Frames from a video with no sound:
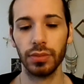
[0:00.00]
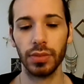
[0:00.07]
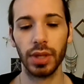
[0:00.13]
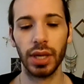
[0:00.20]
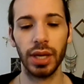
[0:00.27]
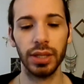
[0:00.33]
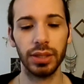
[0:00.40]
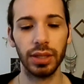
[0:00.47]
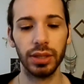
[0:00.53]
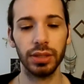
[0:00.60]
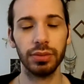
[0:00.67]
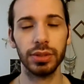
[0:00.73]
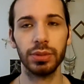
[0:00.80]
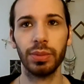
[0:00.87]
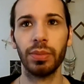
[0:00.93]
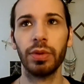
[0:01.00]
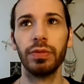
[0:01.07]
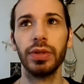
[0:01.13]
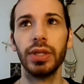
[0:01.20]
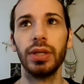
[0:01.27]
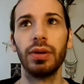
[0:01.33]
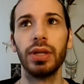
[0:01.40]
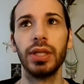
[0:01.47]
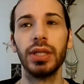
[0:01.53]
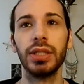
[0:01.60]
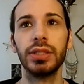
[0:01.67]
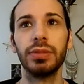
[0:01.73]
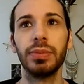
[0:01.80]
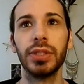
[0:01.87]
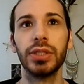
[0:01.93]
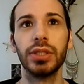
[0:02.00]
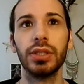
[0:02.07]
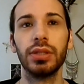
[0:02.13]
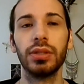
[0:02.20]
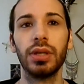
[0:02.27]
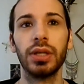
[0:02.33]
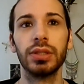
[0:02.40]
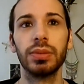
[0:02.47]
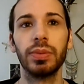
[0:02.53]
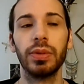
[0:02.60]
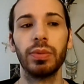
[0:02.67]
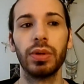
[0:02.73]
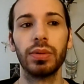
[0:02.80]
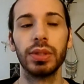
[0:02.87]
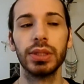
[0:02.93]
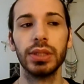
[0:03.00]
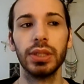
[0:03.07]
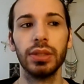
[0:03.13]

I thought there was one more video I needed to mention as a prerequisite,